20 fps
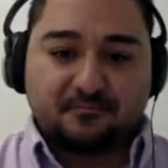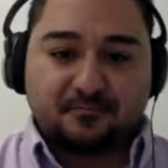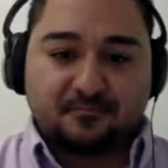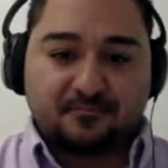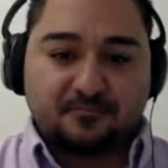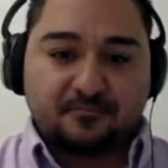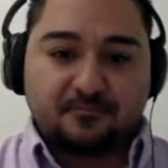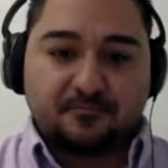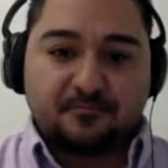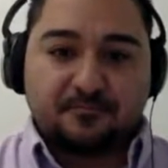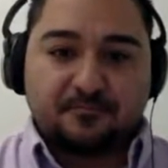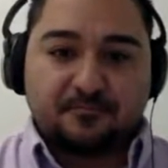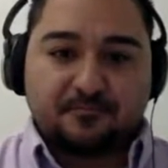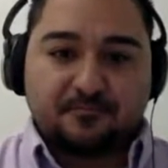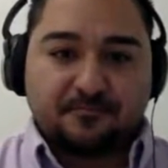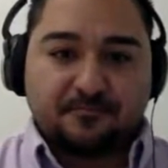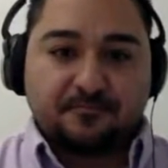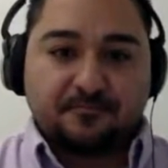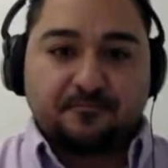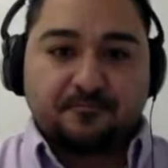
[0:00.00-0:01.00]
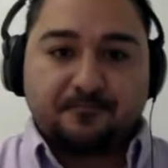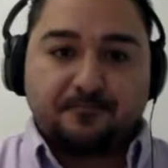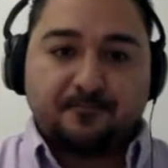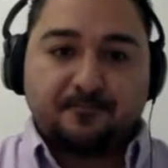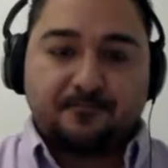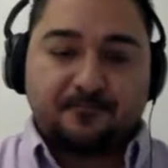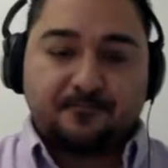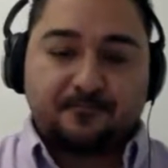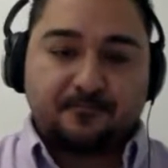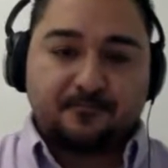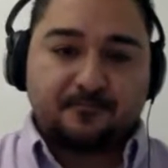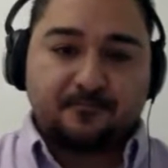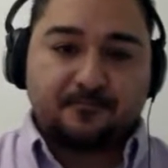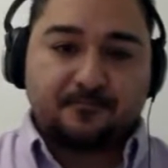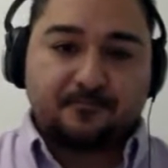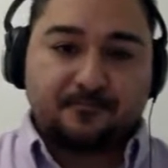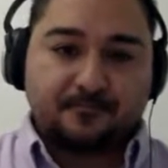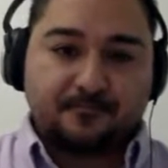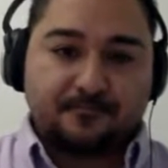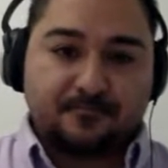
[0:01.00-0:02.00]
Okay,
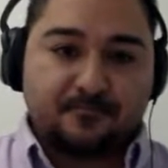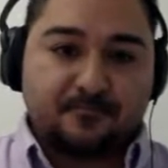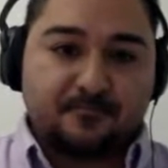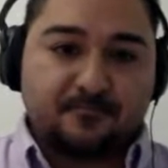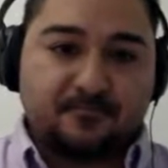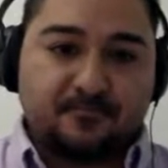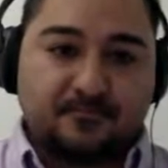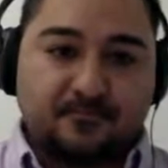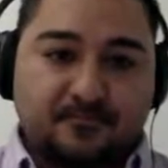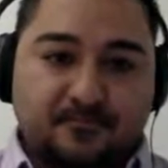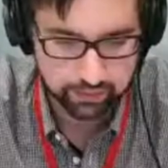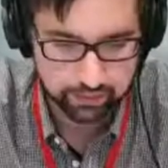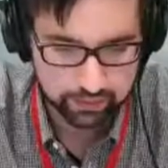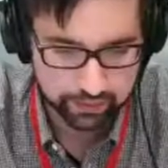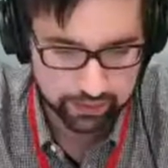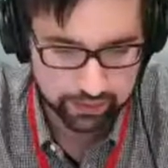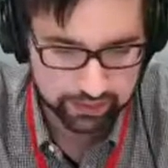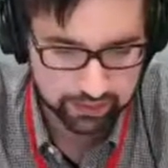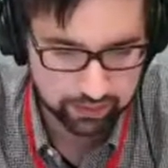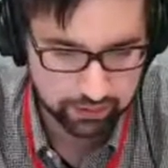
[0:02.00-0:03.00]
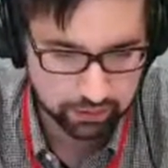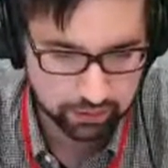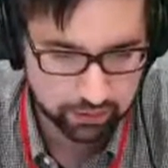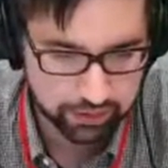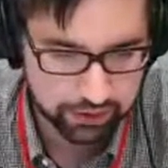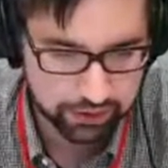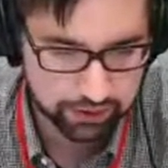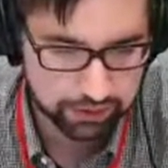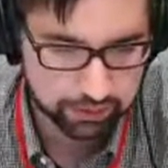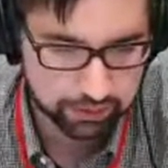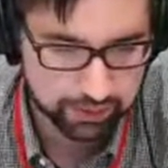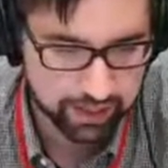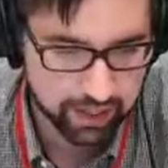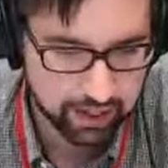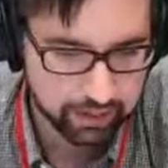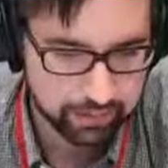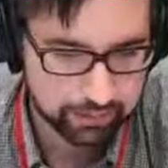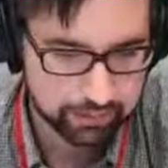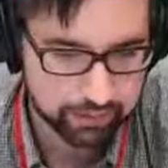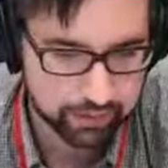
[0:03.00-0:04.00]
awesome. That's all the questions we
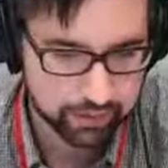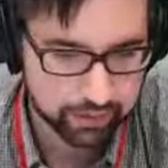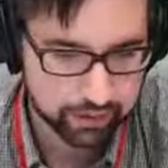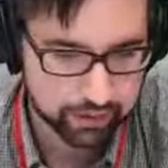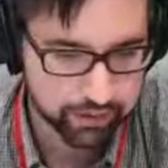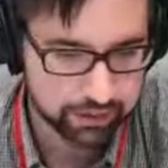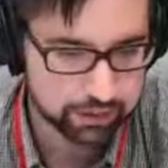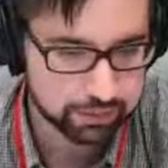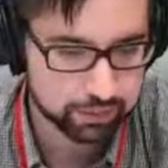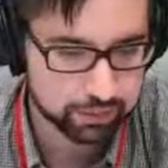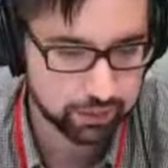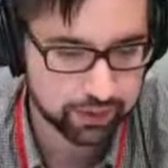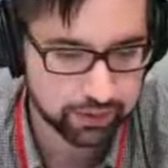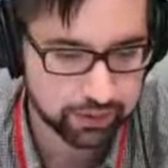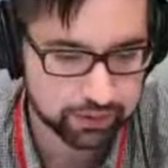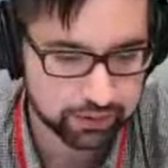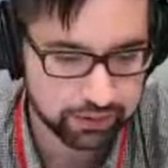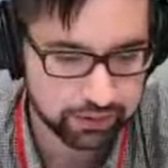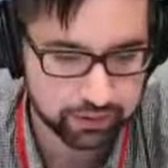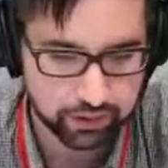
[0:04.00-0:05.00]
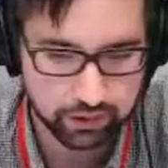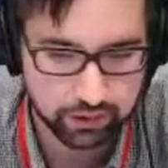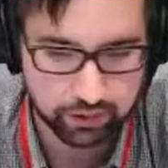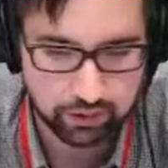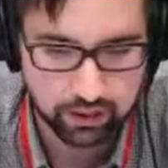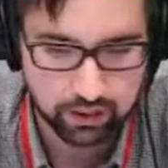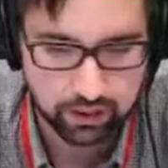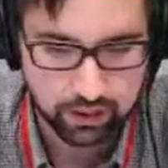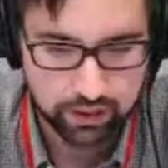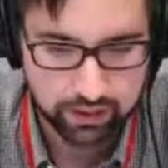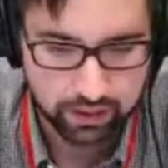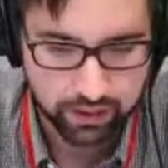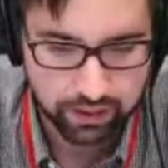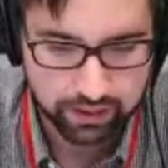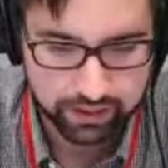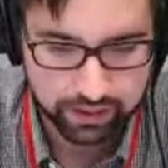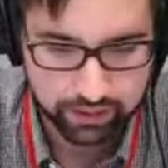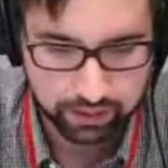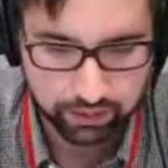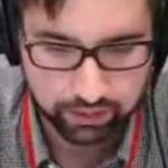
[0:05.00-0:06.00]
have at this point, so
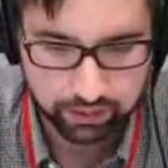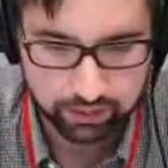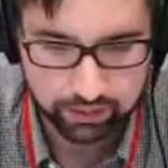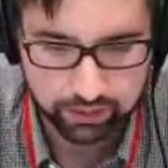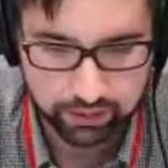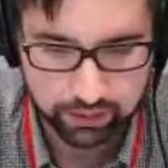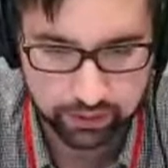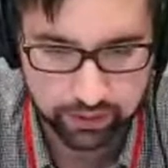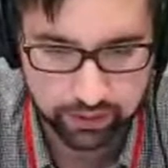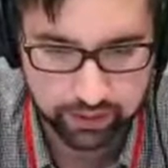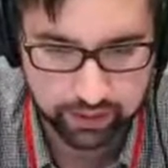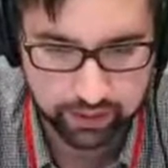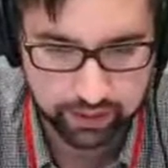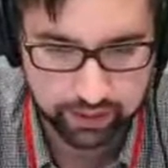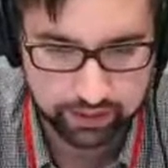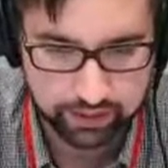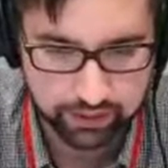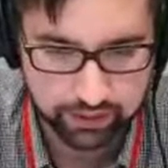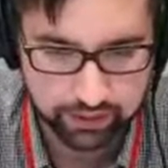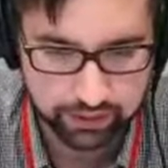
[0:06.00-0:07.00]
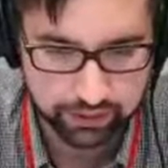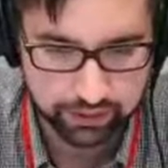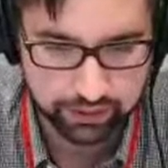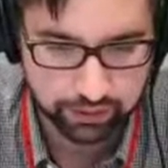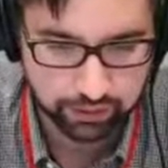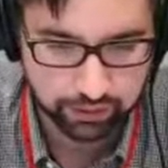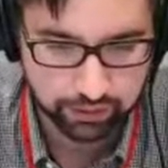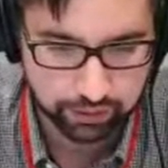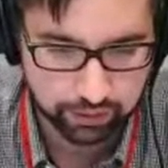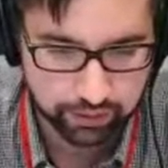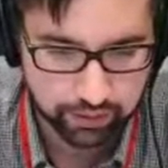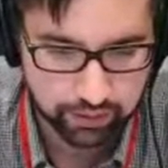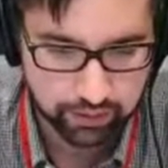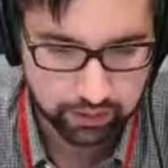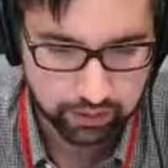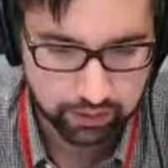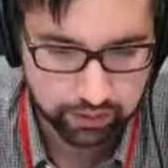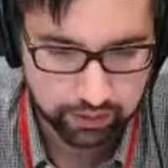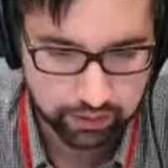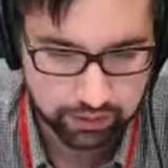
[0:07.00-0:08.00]
I think what I'll go ahead and do
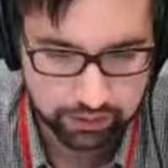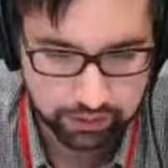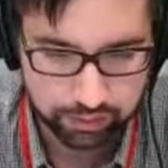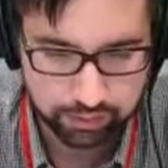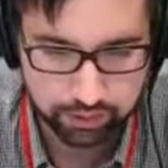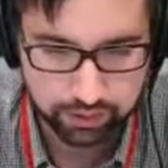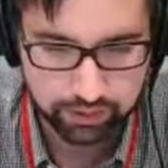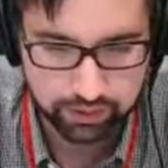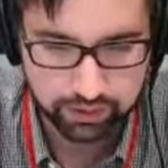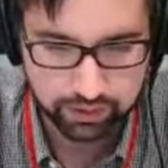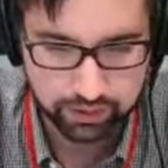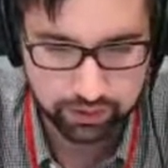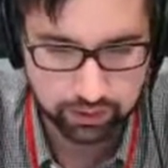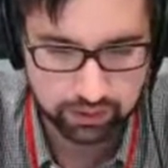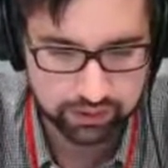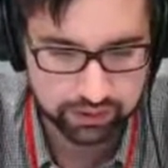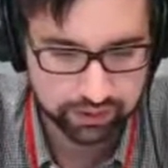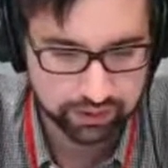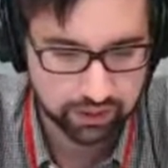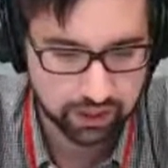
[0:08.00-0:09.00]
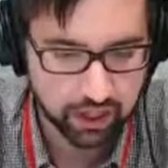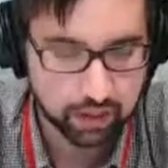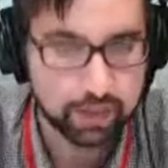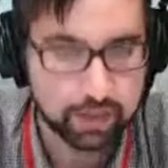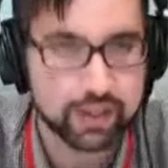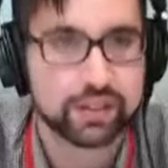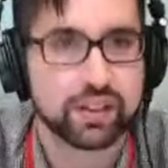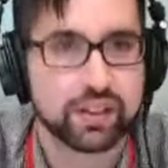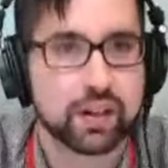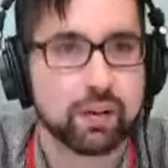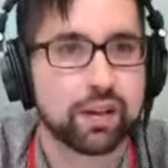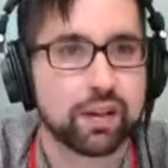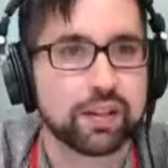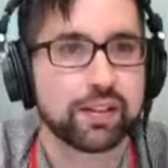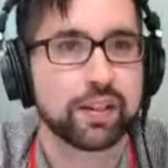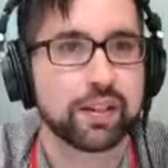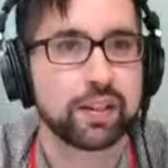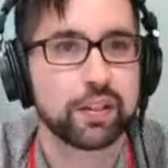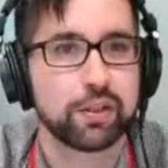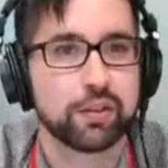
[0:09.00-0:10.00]
is move into closing comments. I want to
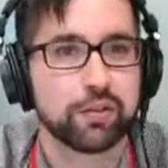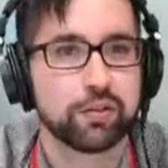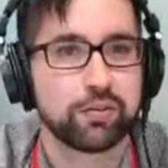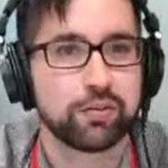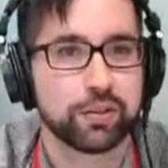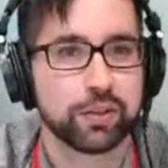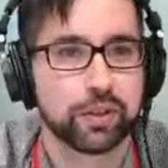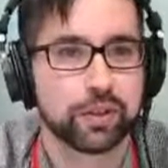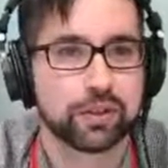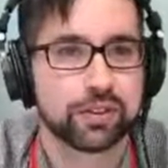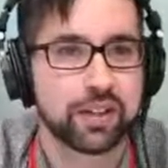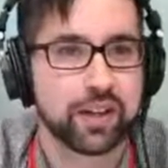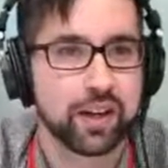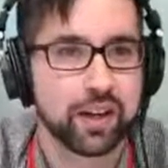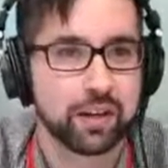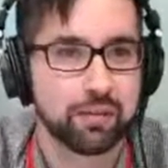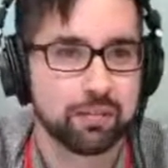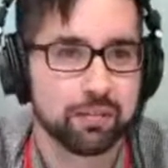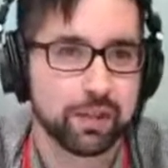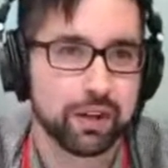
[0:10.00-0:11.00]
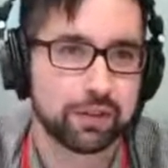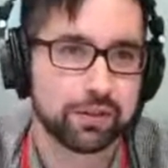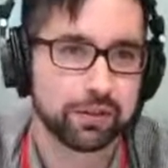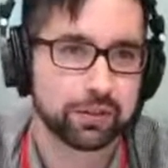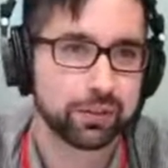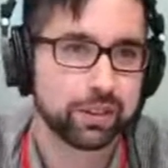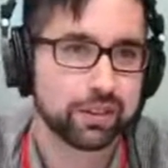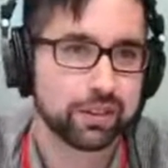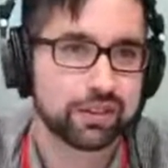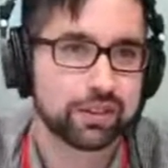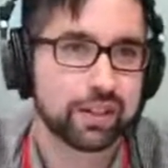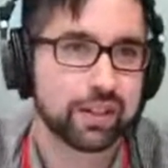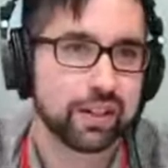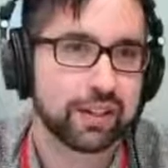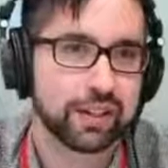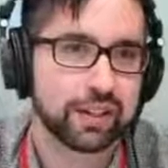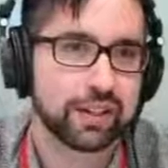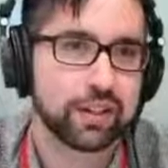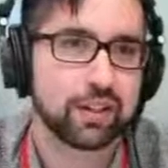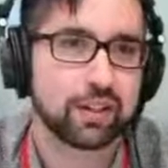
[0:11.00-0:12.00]
thank you for your time. I was really excited
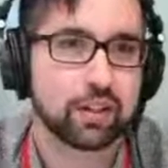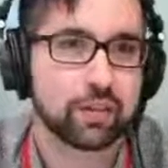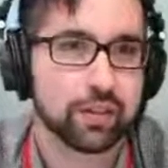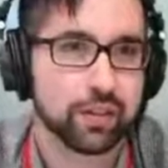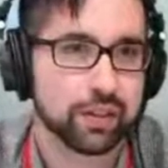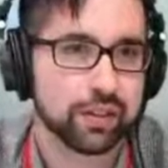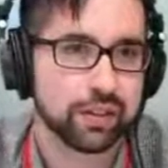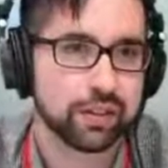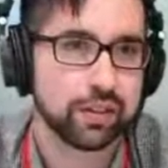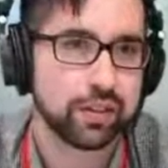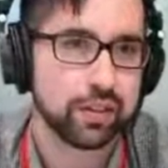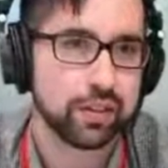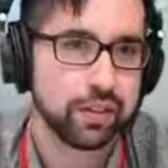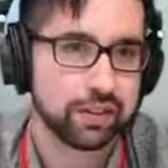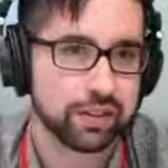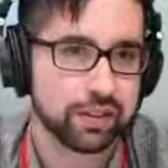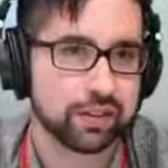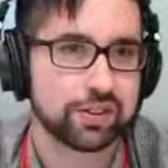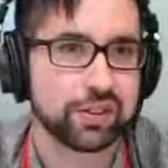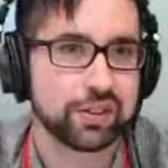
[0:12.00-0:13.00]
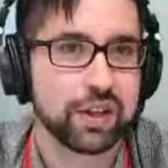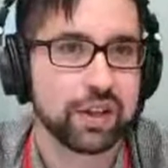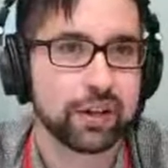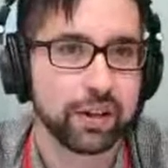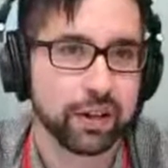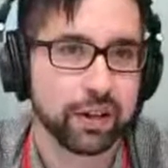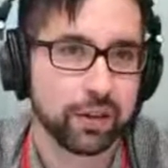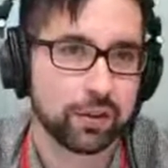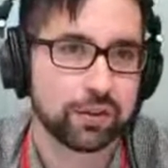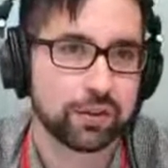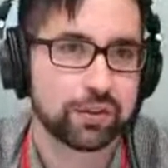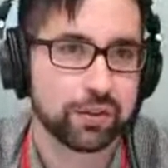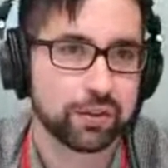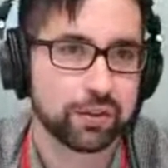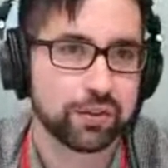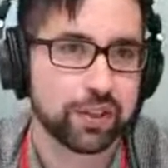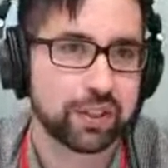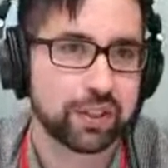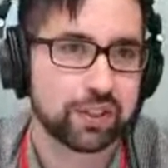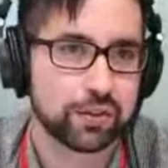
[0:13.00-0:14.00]
to talk about the scenario,
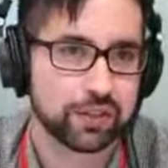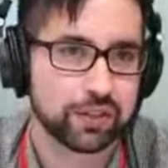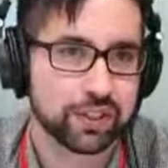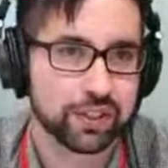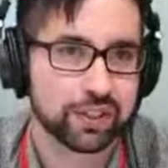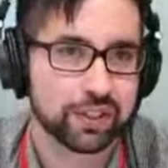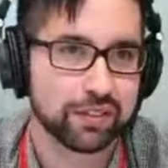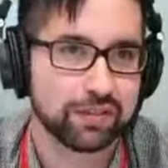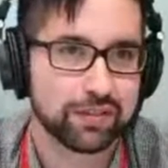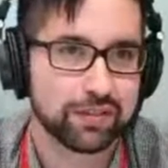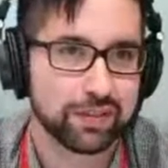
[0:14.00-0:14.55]
so thanks for taking